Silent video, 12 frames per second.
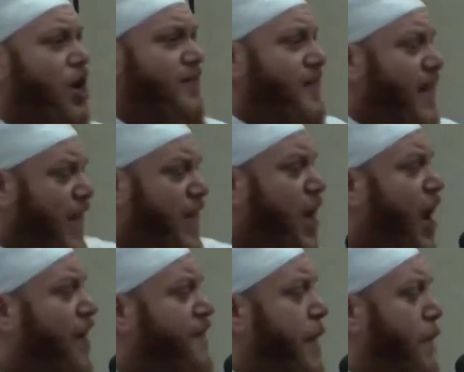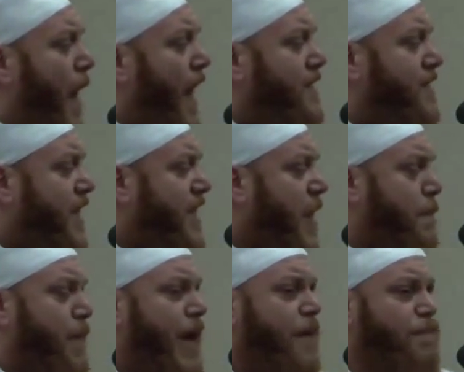you thinking of the
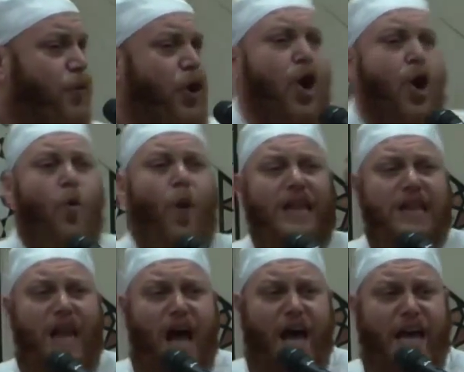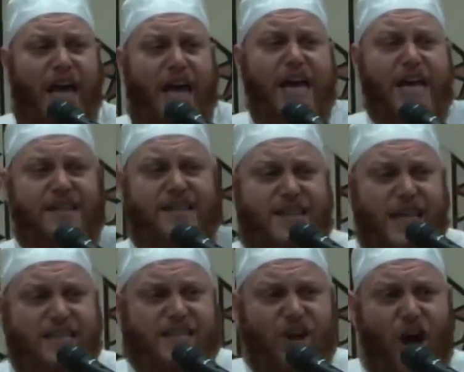Palestinian people, wallahi,
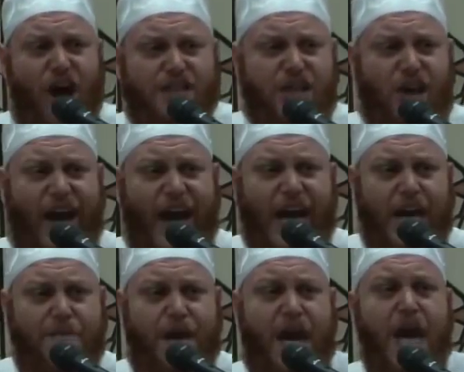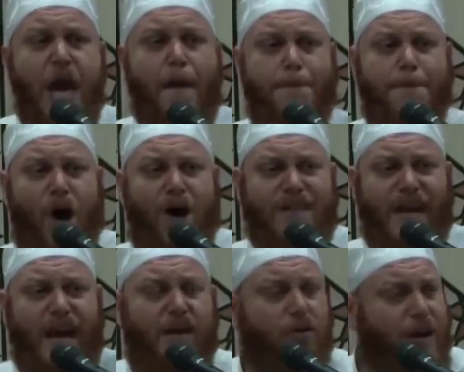this hurts your enemy more
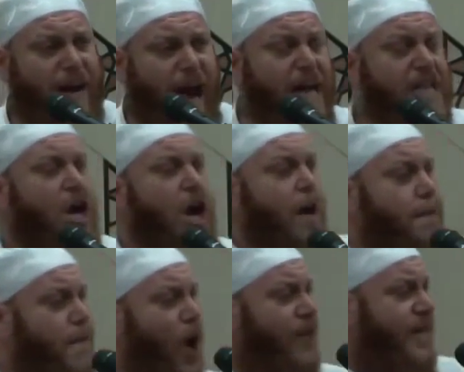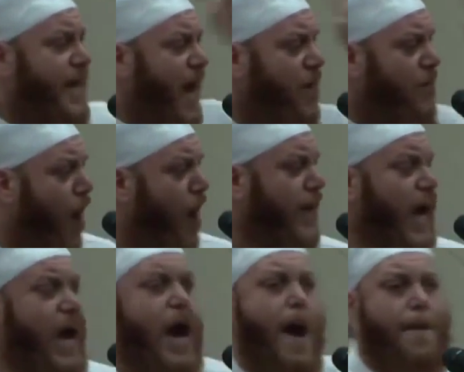than a grenade, more than a
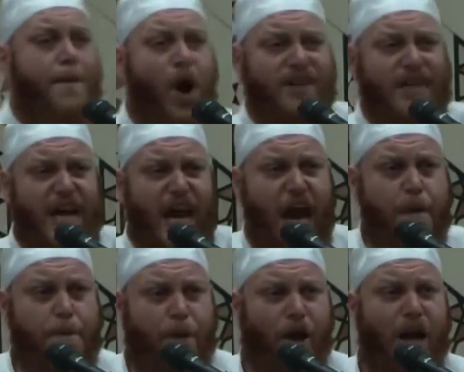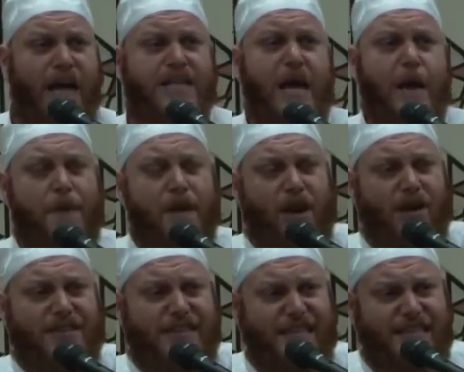rocket, more than a bullet,
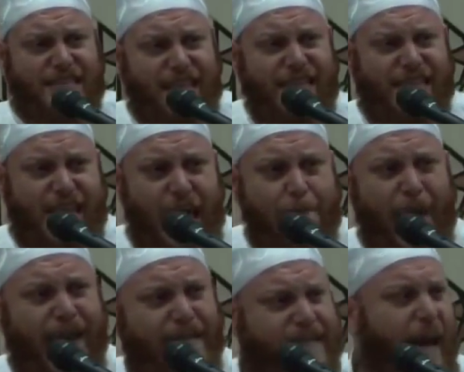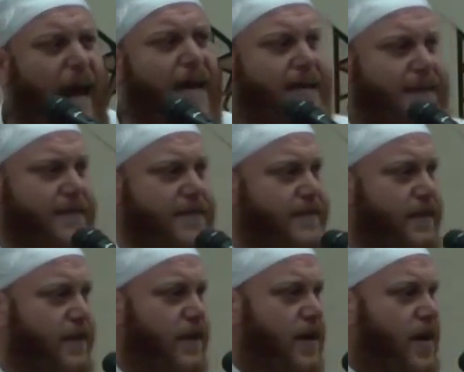because this is their main target.
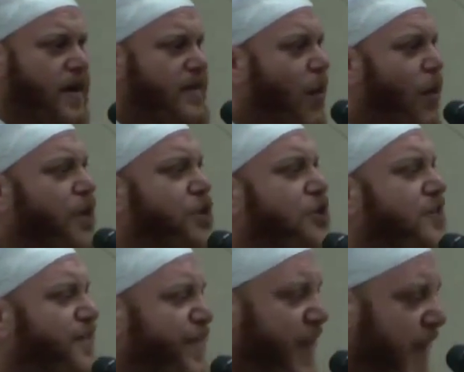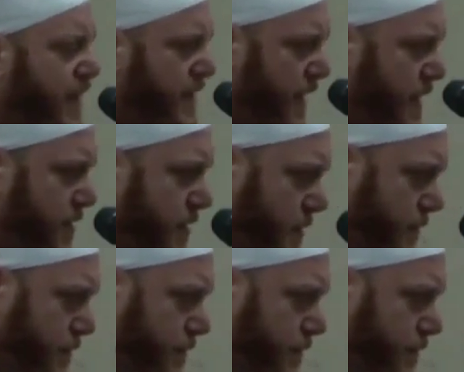They want you to forget it.